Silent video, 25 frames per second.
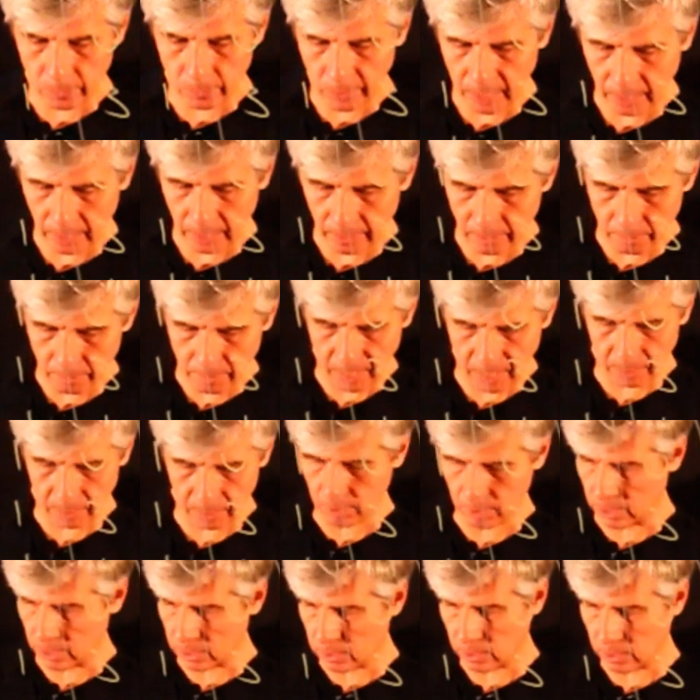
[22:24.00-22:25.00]
get the
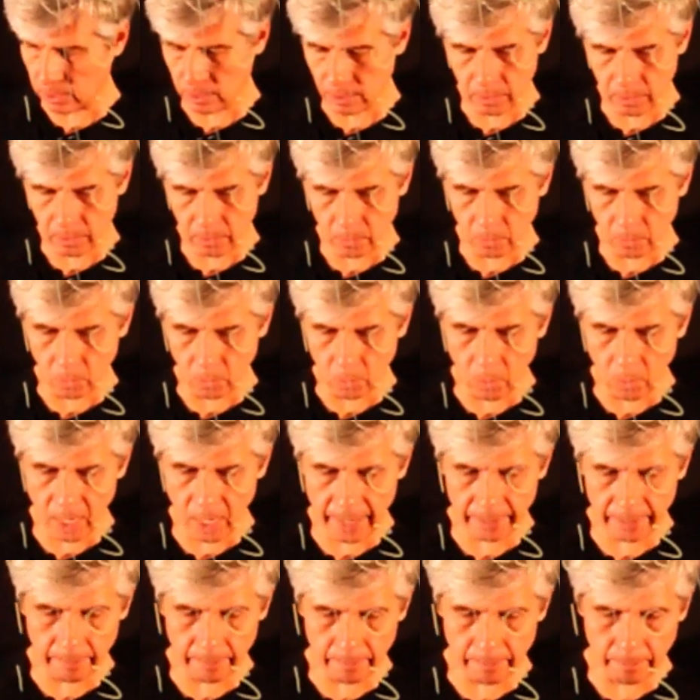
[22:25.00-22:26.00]
matrix
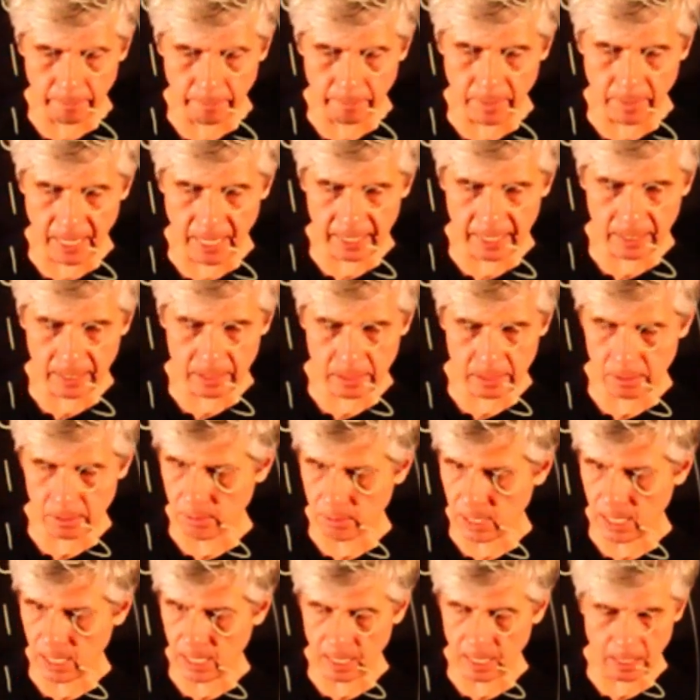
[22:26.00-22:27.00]
1 minus
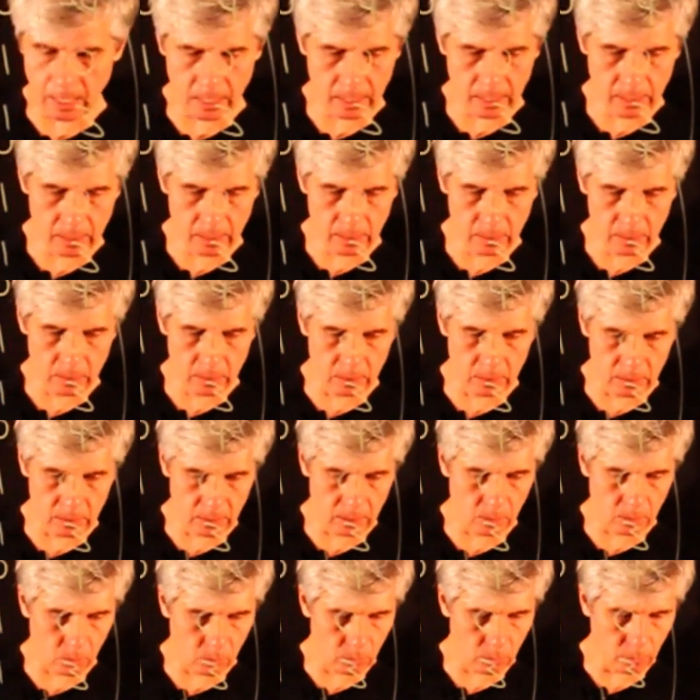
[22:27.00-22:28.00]
3,
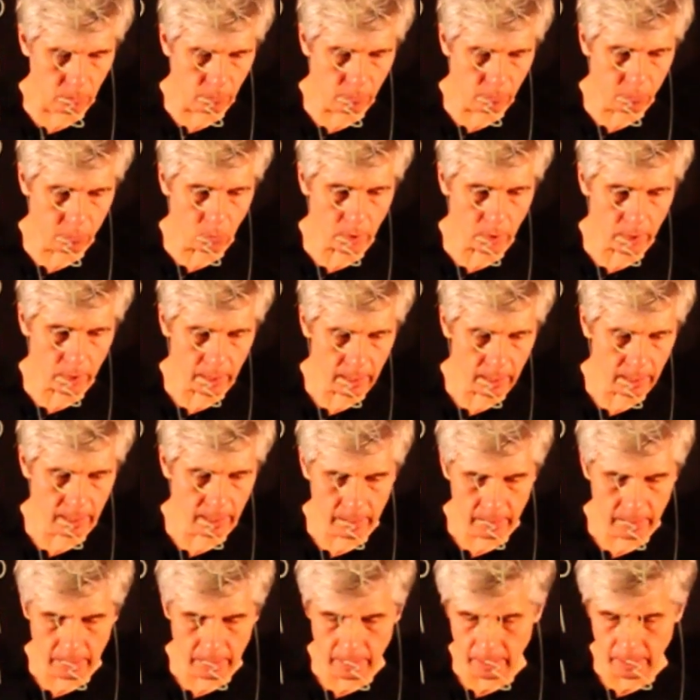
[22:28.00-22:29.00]
0, 4,
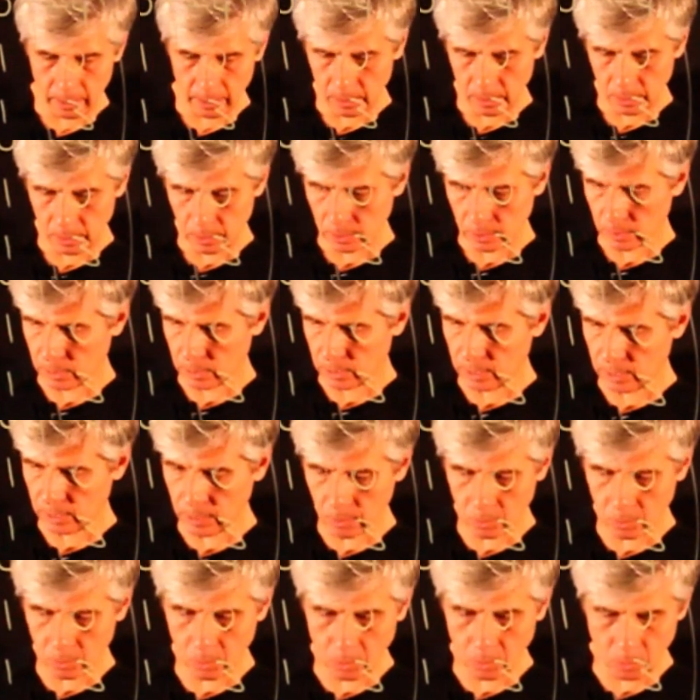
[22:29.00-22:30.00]

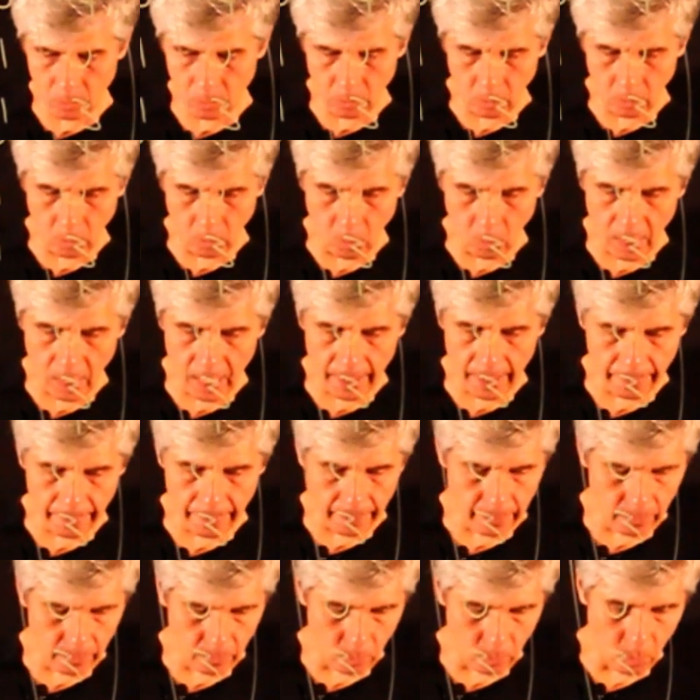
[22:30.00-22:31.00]
0,
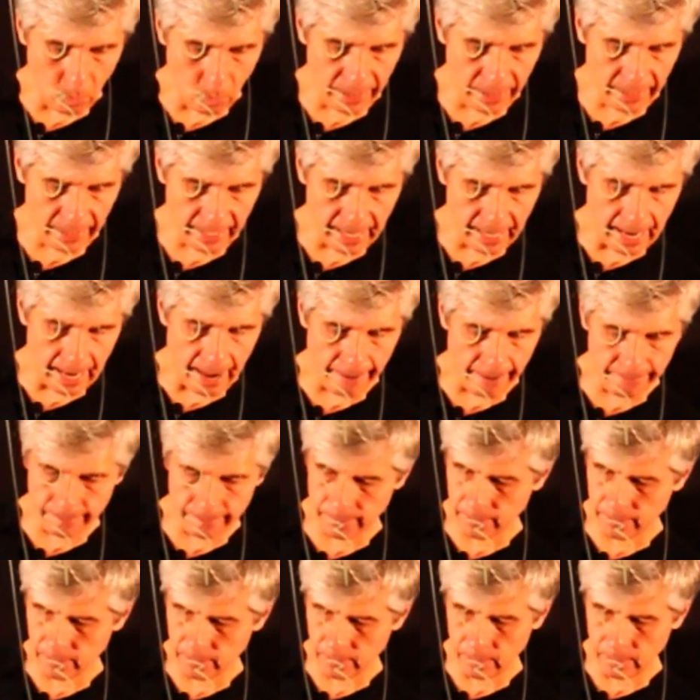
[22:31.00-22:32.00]
1,
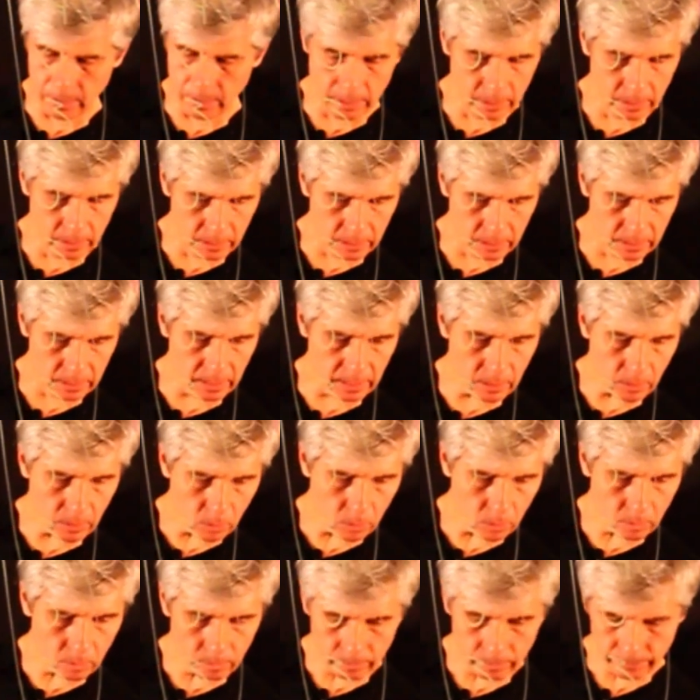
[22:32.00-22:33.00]
1/2,
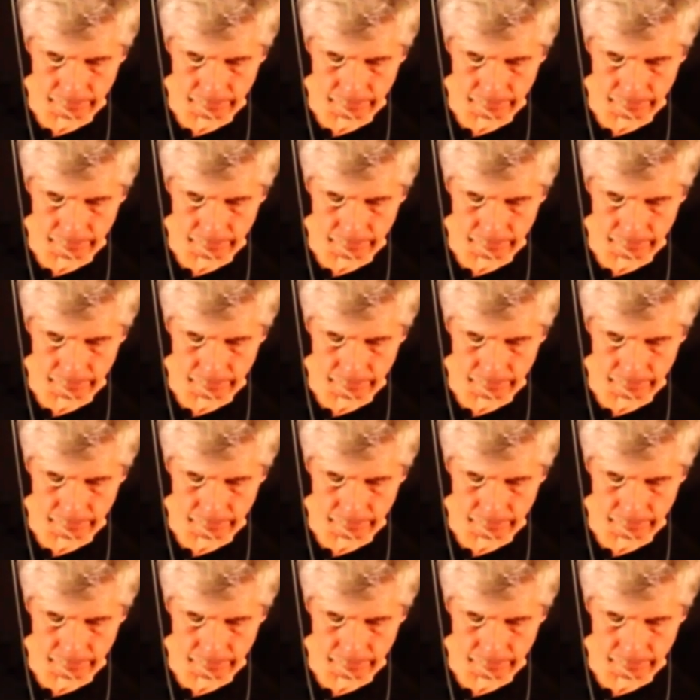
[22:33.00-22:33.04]
0,